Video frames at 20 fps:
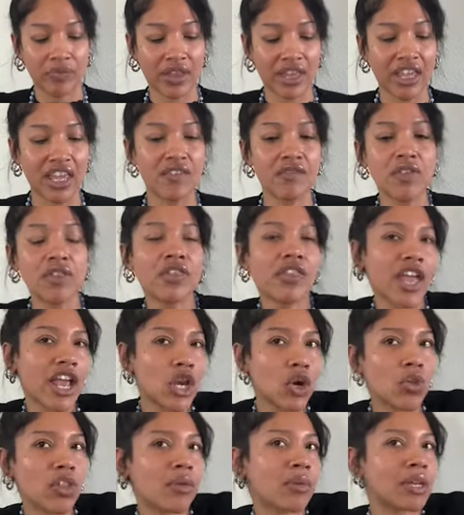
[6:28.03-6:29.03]
Like even they
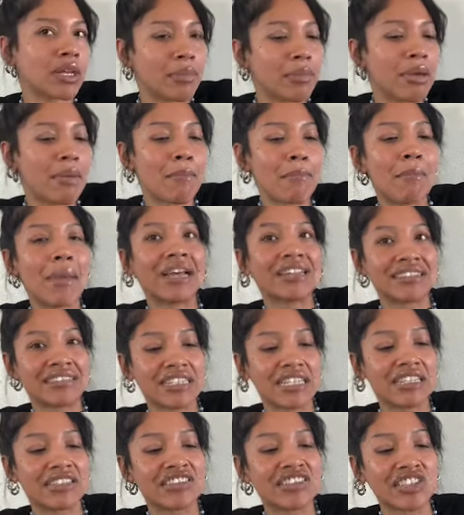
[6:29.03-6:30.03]
know they've been a bit
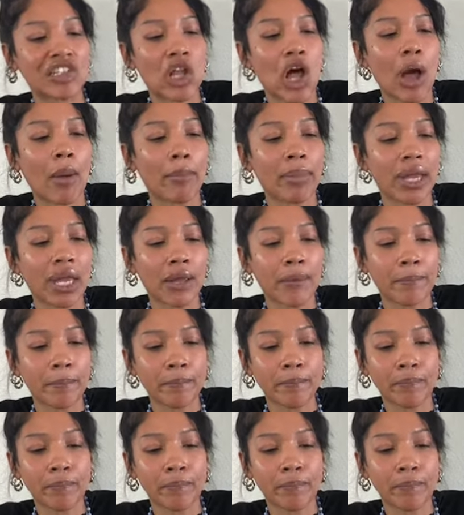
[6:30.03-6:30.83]
messy and sloppy.